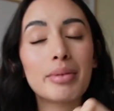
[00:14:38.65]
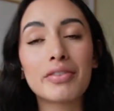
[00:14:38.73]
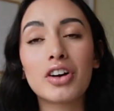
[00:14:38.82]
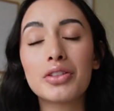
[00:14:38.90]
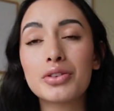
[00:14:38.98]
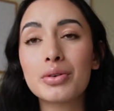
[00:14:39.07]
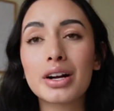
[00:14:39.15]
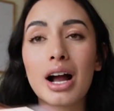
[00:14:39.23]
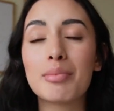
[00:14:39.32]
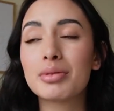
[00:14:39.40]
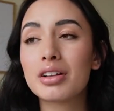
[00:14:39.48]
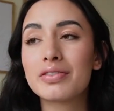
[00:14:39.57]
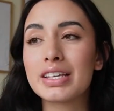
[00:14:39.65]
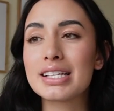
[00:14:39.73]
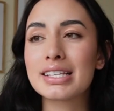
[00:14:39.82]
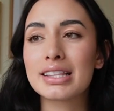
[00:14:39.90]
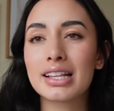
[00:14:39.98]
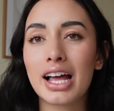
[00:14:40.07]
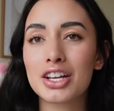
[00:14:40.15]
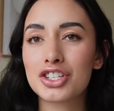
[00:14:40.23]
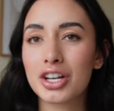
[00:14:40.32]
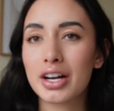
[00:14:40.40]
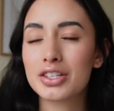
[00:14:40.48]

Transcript: I've gone through a couple of these in the last year.